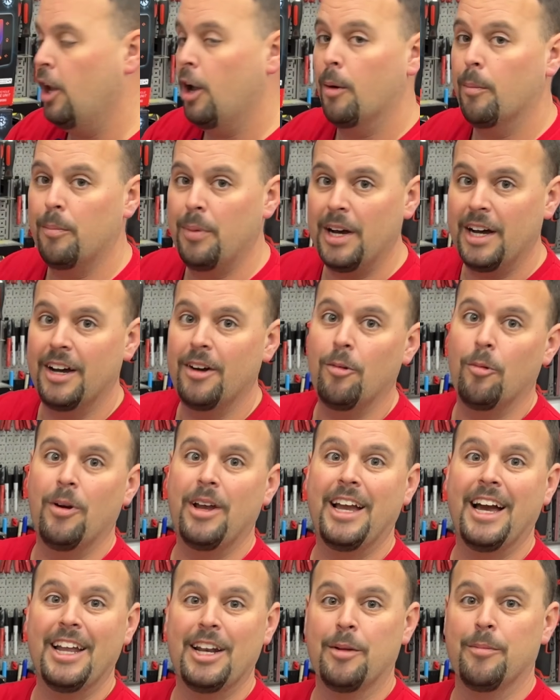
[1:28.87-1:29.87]
But we
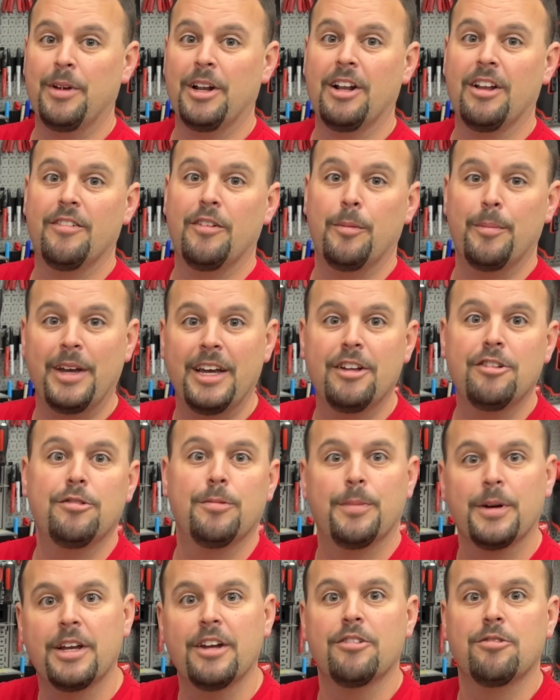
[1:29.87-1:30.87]
got in the middle of a mess
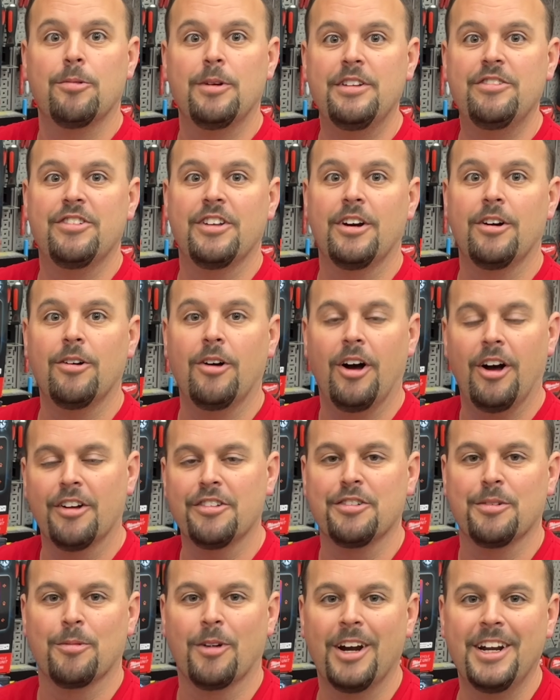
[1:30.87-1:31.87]
because we sell
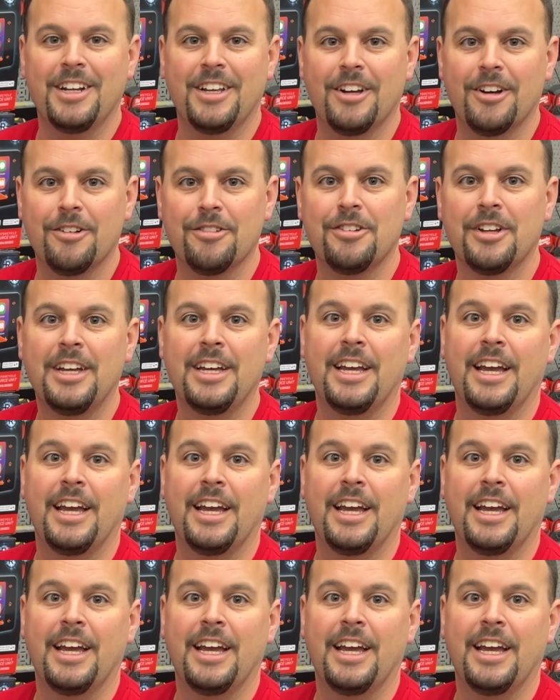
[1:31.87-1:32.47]
awesome radios,